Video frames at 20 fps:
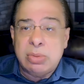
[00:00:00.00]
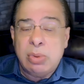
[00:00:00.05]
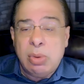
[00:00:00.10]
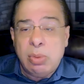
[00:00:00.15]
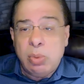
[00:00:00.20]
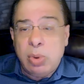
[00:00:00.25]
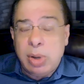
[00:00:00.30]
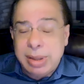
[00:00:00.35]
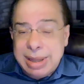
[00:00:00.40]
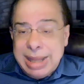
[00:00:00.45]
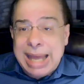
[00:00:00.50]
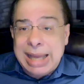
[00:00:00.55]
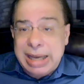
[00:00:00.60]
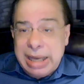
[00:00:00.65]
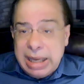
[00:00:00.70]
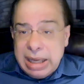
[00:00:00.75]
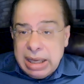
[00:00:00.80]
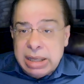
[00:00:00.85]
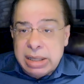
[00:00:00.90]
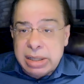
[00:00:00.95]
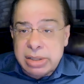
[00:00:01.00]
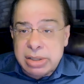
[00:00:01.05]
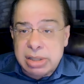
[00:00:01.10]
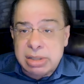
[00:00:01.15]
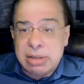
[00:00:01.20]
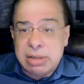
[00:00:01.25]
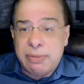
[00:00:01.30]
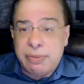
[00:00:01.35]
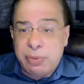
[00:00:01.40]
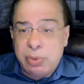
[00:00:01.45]
Well, what that is
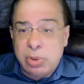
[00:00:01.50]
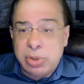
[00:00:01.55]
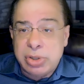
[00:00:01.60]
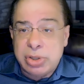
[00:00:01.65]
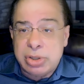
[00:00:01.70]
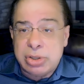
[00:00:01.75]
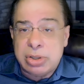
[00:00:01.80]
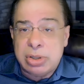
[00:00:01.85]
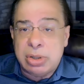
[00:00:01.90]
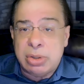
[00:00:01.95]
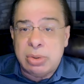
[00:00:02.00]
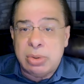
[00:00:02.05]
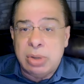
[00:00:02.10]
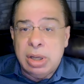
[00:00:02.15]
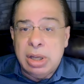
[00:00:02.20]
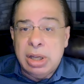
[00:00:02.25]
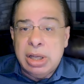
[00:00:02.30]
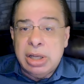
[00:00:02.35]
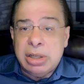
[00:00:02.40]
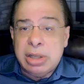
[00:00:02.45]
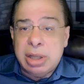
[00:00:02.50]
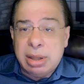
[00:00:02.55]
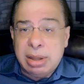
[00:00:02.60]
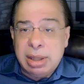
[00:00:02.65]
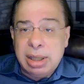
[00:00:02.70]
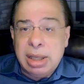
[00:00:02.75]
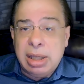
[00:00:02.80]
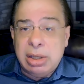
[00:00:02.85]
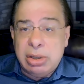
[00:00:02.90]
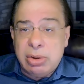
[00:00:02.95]
is it forces you to
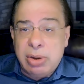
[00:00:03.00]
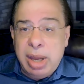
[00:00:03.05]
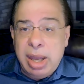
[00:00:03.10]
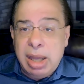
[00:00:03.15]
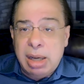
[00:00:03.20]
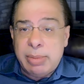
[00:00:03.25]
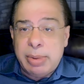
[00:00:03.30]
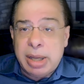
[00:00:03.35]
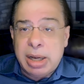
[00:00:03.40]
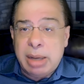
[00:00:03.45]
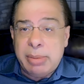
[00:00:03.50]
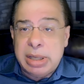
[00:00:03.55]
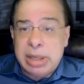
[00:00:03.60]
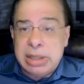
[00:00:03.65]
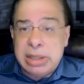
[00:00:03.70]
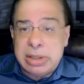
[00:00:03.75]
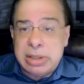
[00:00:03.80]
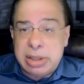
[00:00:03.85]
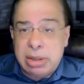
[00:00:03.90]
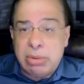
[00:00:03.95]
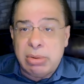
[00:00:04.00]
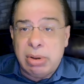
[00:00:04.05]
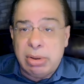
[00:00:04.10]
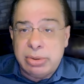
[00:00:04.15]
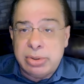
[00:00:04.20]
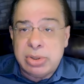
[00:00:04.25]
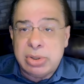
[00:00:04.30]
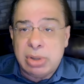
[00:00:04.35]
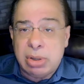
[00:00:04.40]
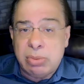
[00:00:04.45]
think in your head about how many
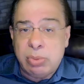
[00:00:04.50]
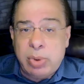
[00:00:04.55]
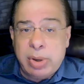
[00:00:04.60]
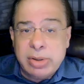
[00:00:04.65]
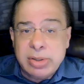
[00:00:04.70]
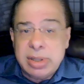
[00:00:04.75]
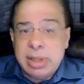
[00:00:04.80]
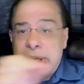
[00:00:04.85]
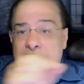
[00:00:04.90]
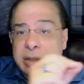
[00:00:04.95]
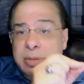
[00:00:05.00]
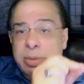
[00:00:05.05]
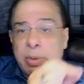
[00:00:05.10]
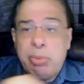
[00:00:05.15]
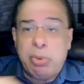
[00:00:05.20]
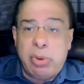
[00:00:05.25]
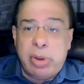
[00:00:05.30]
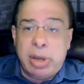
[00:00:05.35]
zeros, where's the decimal